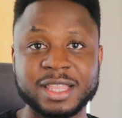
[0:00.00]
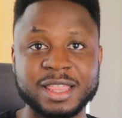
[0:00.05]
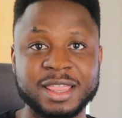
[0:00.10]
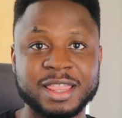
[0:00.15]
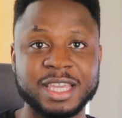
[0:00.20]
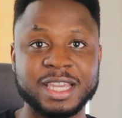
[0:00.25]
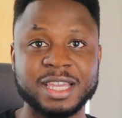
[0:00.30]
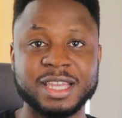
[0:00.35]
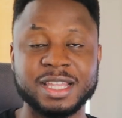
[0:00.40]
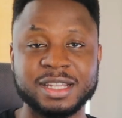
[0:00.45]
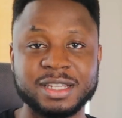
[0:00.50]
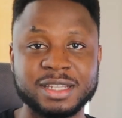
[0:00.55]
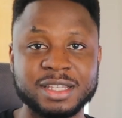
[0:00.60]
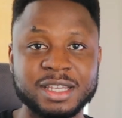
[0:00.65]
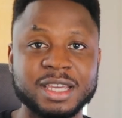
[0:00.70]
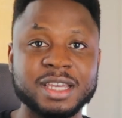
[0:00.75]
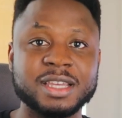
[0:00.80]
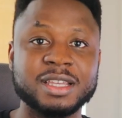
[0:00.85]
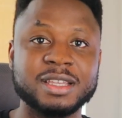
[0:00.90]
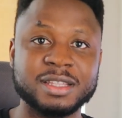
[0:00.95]
then
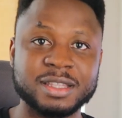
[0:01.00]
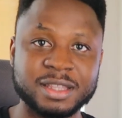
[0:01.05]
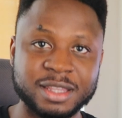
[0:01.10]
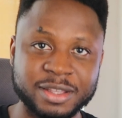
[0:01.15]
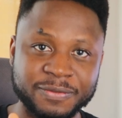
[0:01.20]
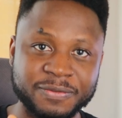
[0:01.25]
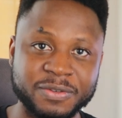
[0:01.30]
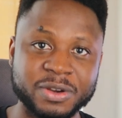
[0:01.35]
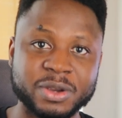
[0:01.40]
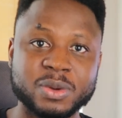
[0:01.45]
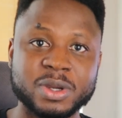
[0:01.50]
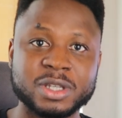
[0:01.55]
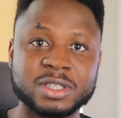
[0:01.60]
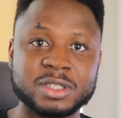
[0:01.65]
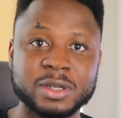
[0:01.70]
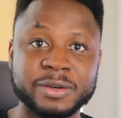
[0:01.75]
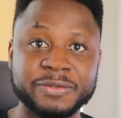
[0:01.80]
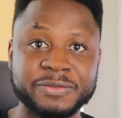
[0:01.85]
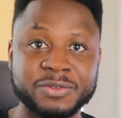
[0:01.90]
the frequency of